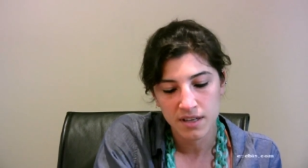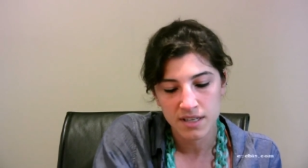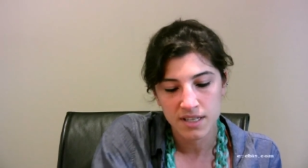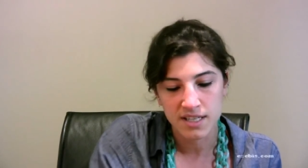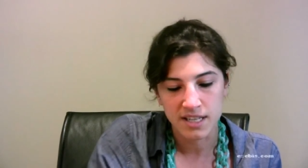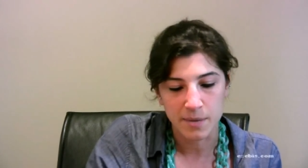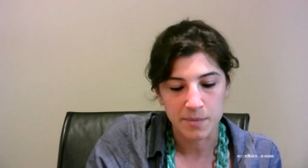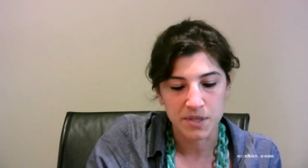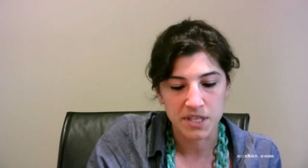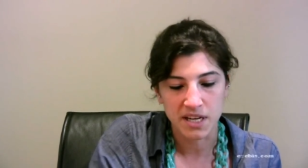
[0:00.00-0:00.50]

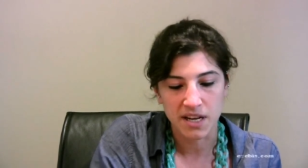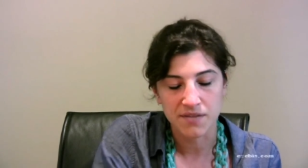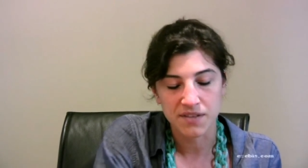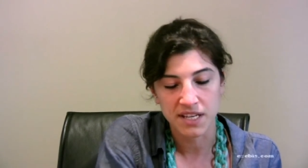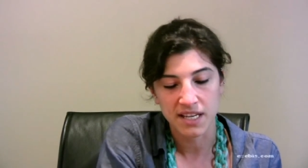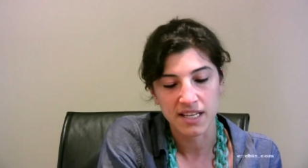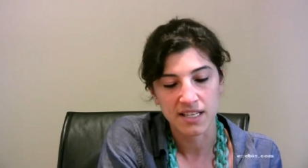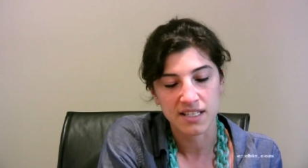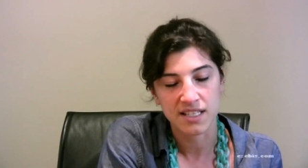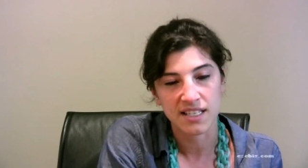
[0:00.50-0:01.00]
steps that I've
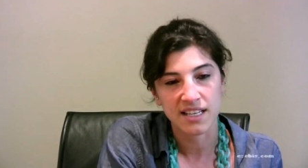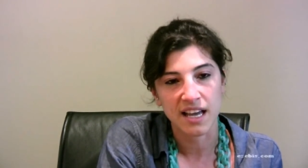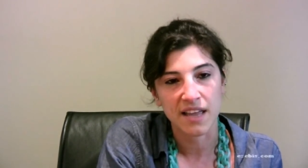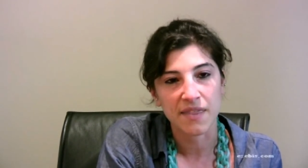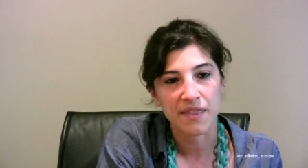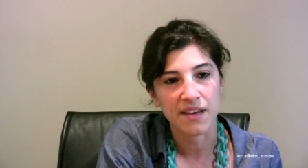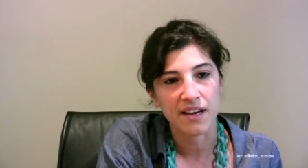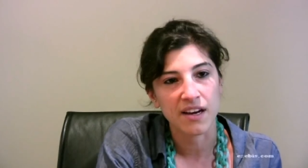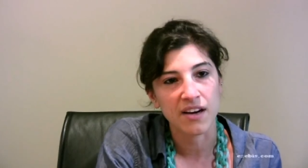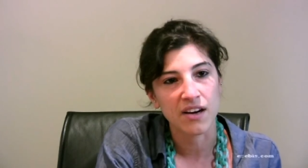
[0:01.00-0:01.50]
taken to
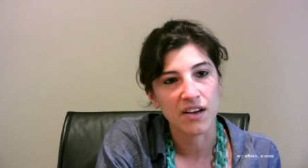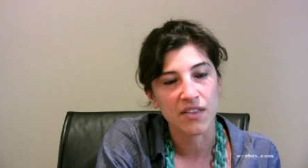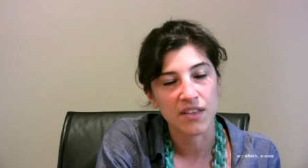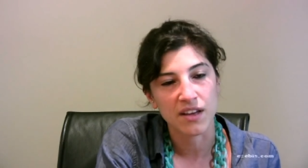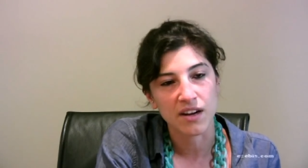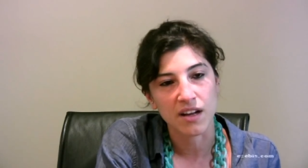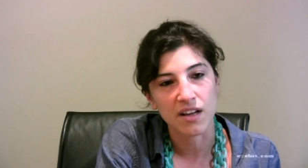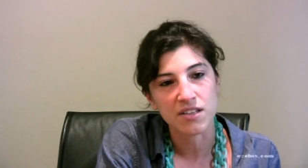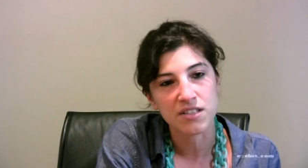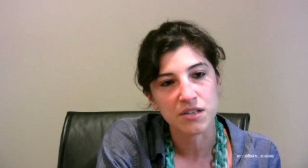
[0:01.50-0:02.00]
get there, and
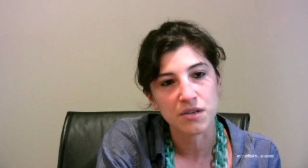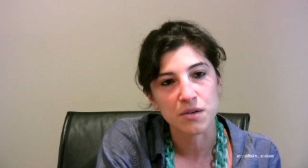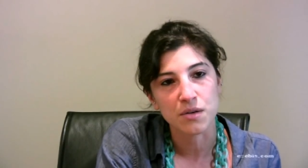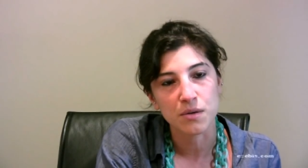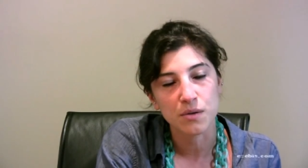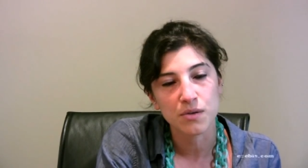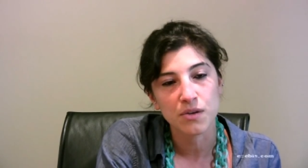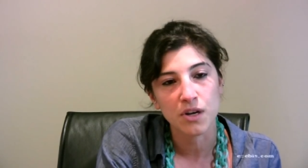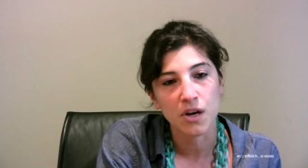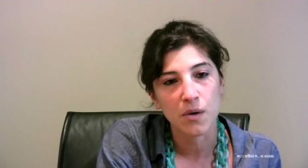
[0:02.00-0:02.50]
then
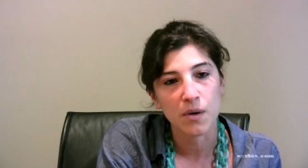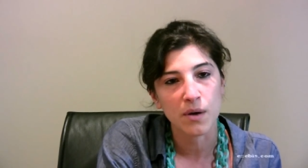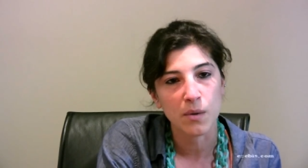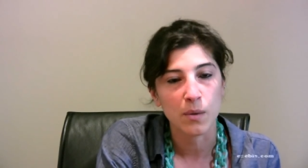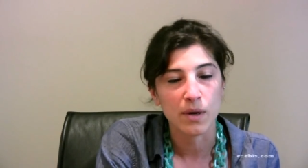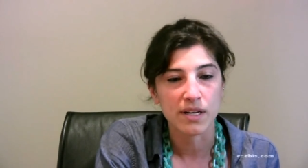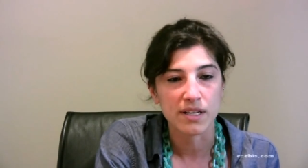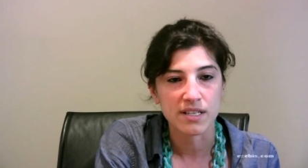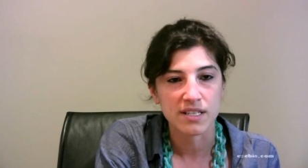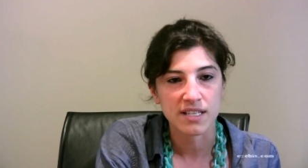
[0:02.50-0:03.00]
also knowing
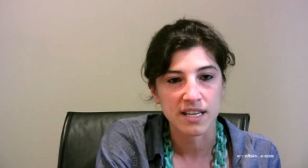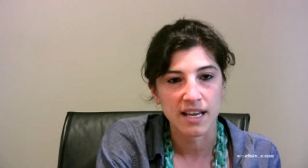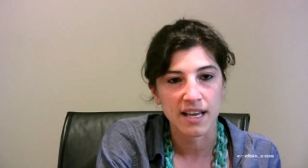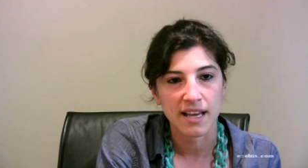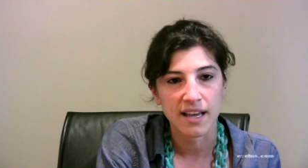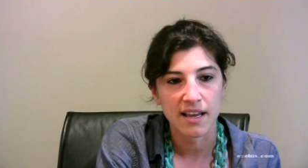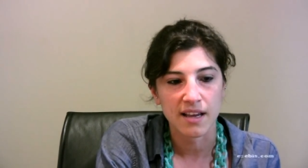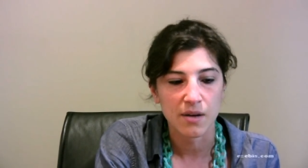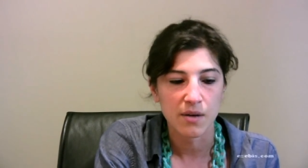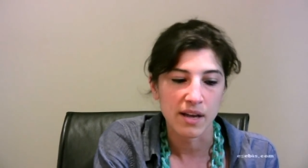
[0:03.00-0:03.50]
when to
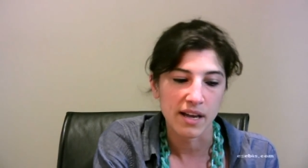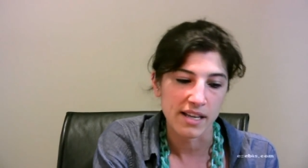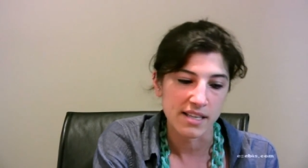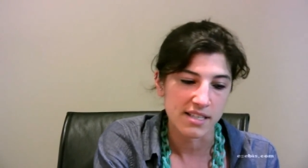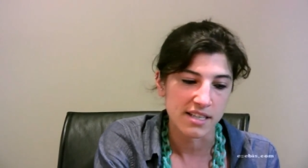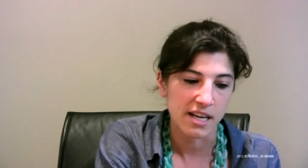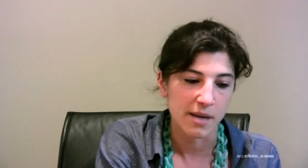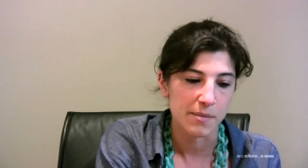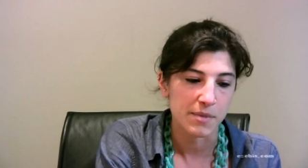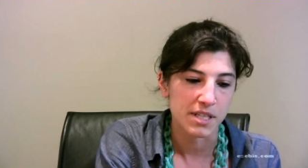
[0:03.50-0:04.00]
say, okay,
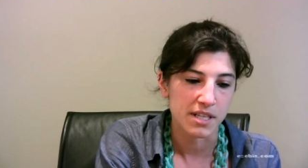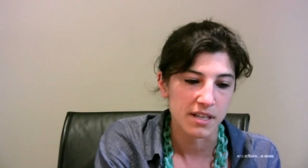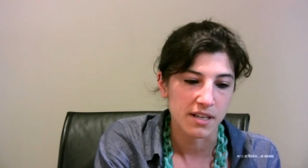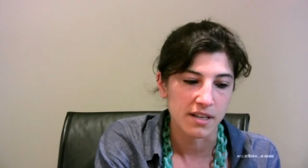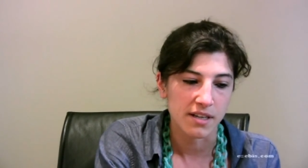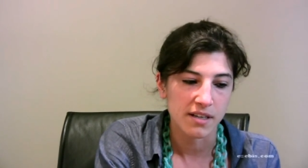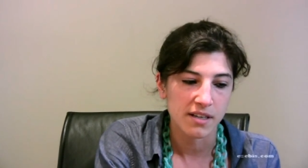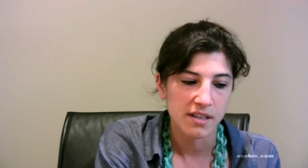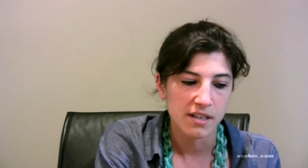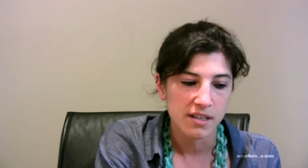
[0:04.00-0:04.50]
it's time
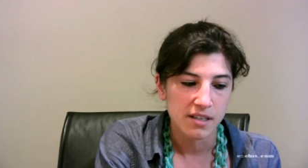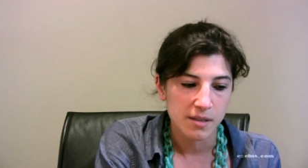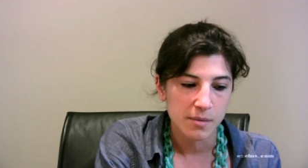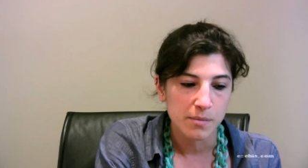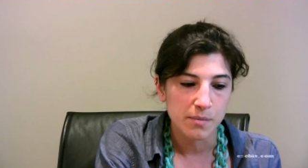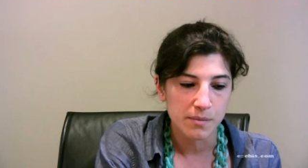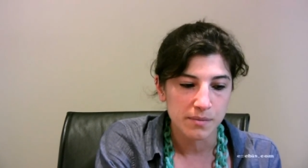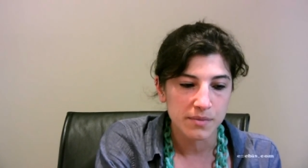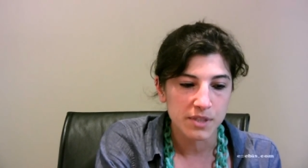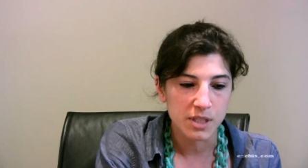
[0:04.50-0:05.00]

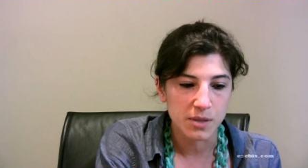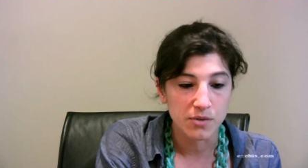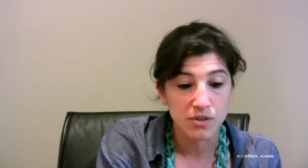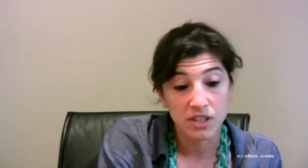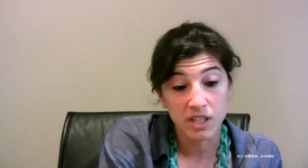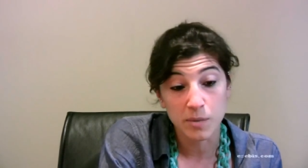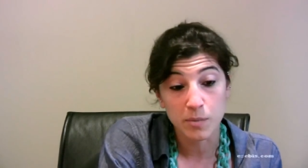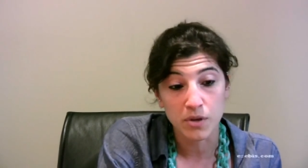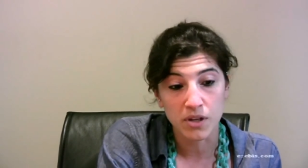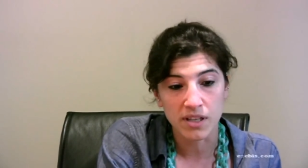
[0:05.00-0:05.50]
to
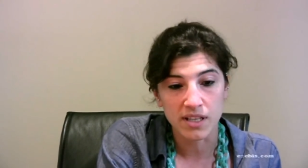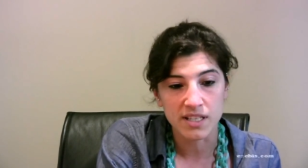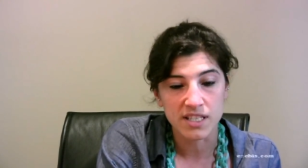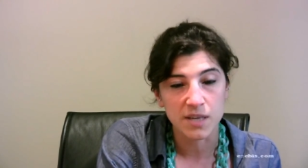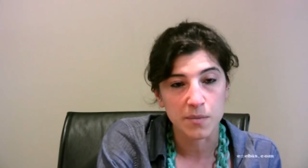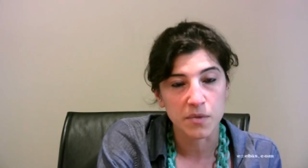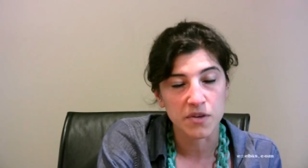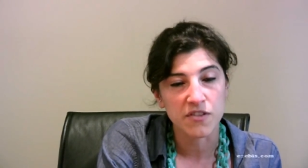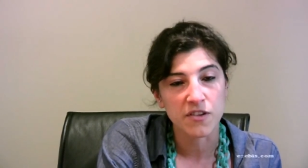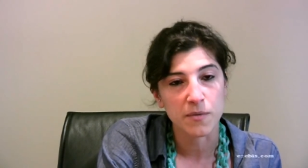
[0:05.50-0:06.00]
really pull in
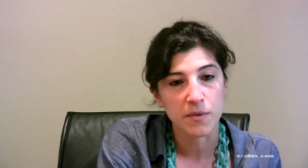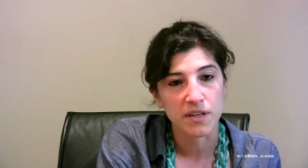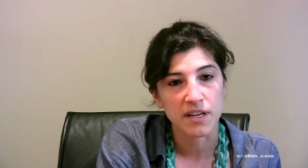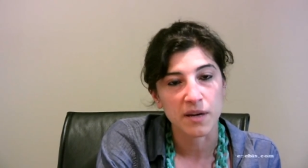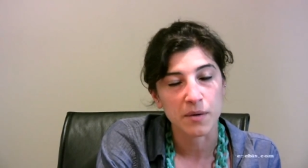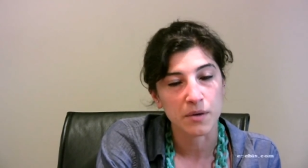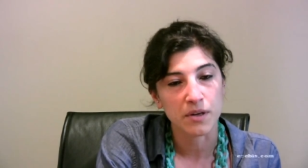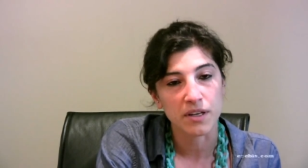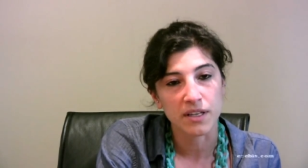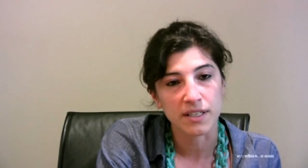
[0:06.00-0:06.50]
someone from the
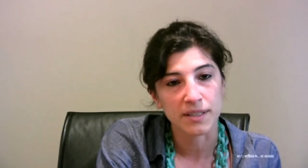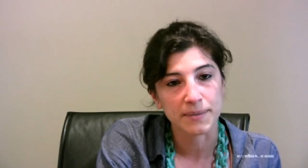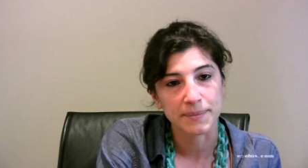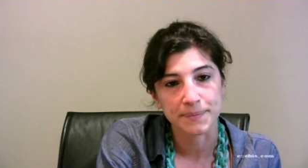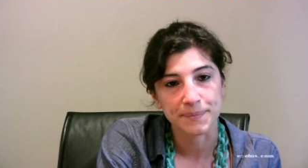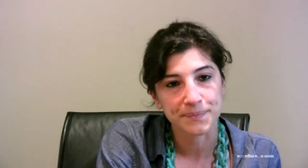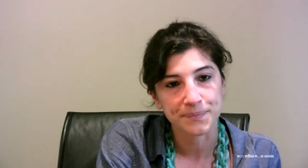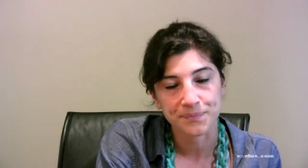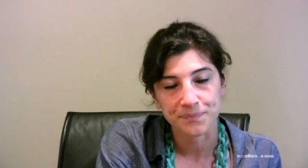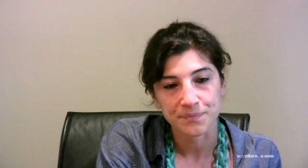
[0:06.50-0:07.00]
network.
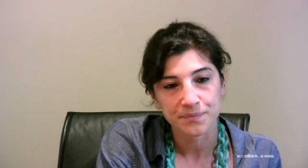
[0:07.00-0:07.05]
And,